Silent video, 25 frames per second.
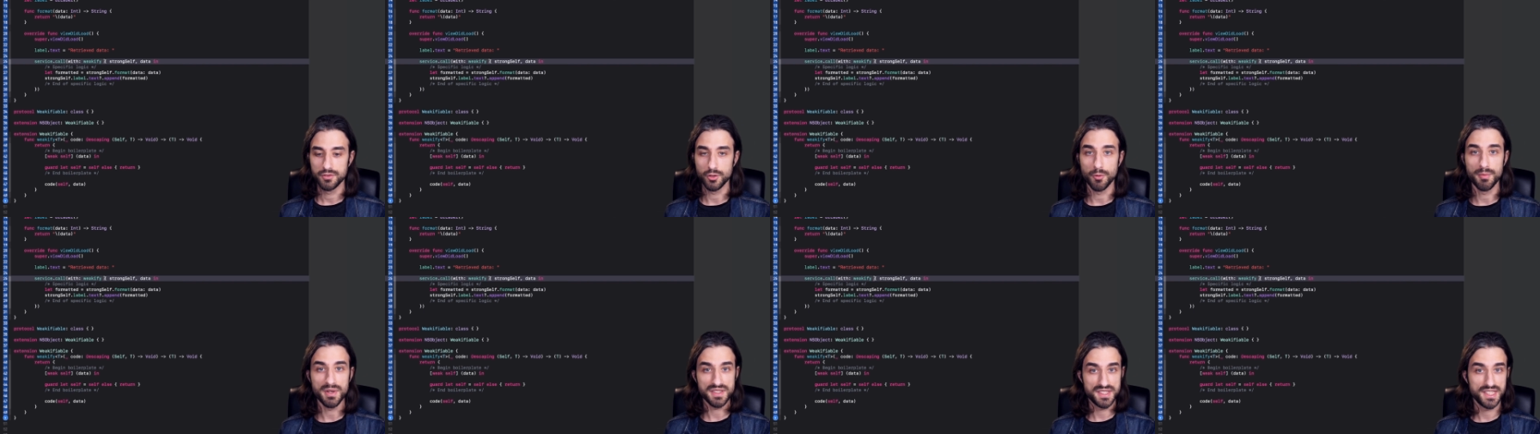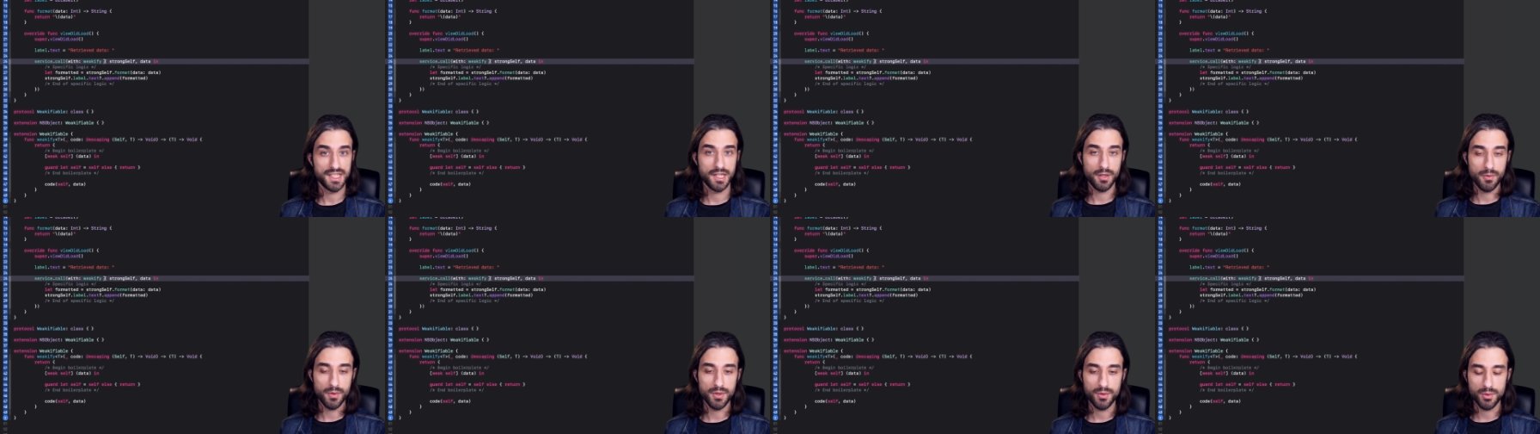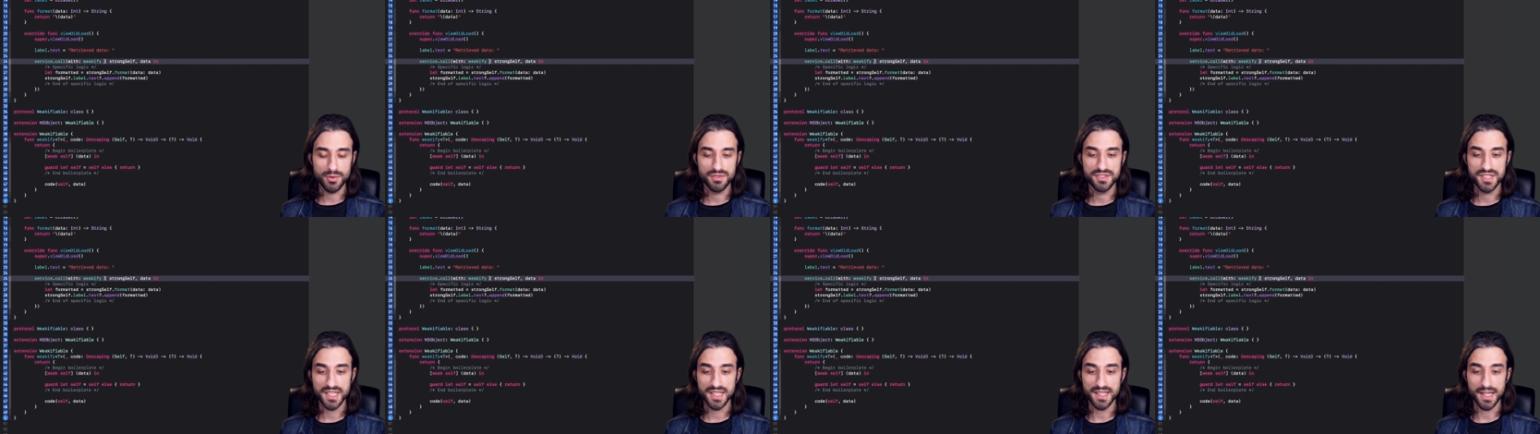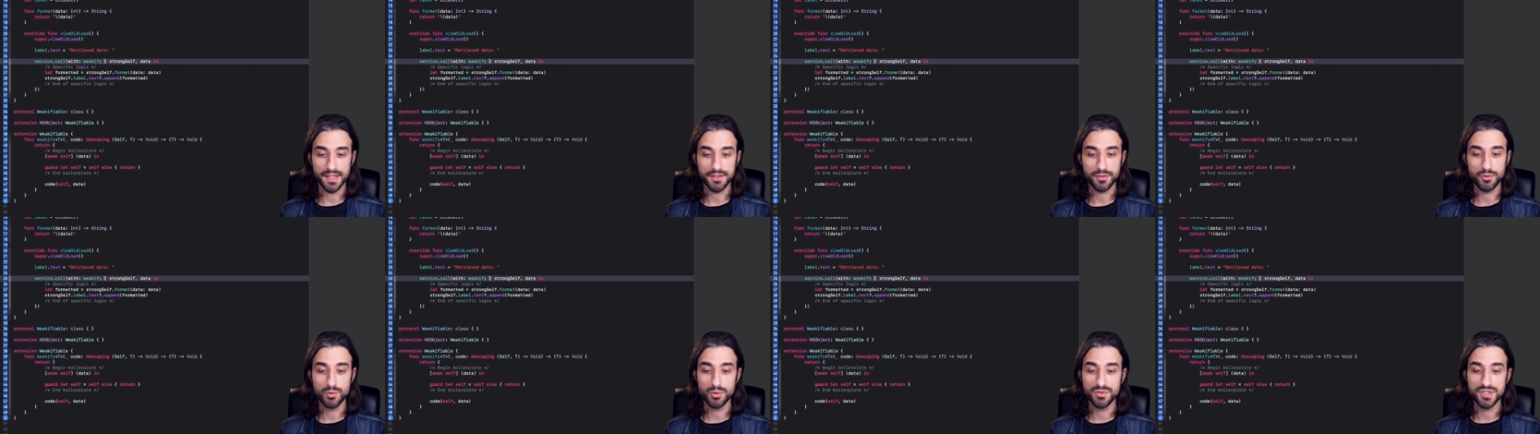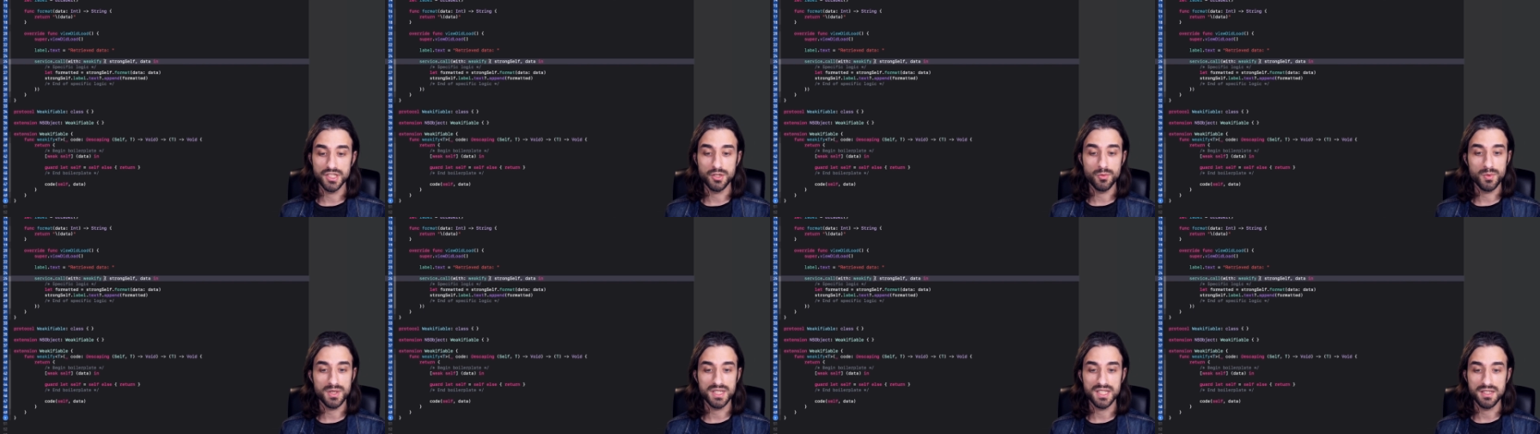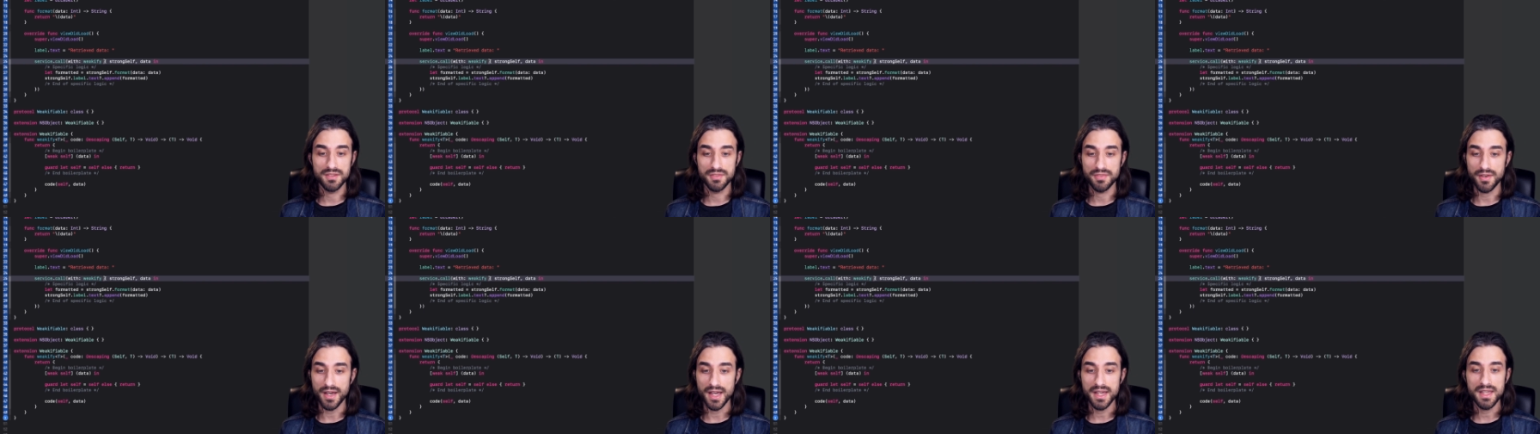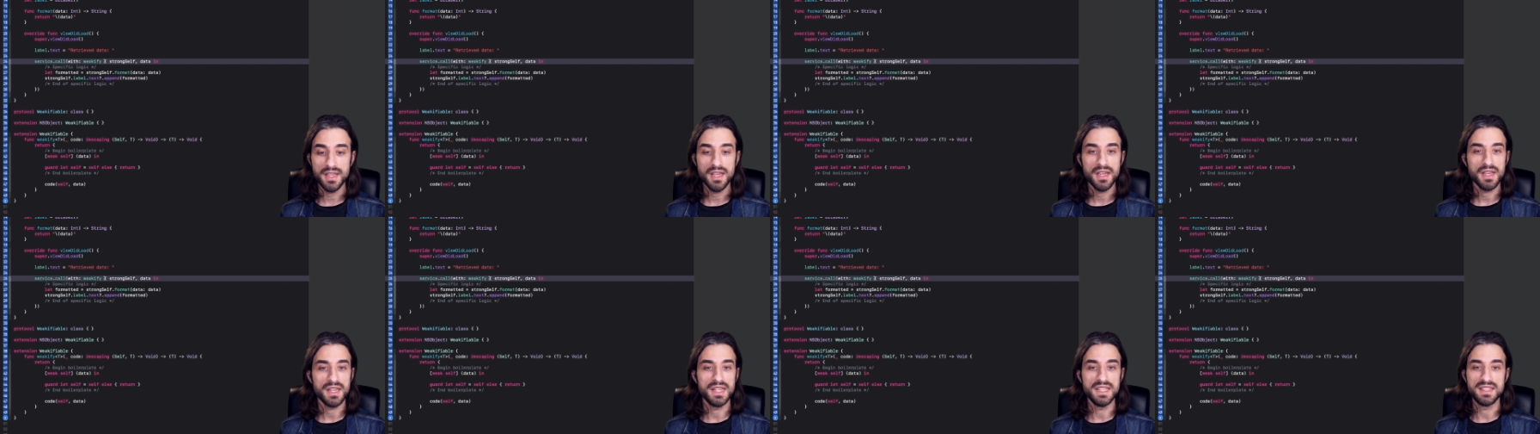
So basically we could say that using Weakify,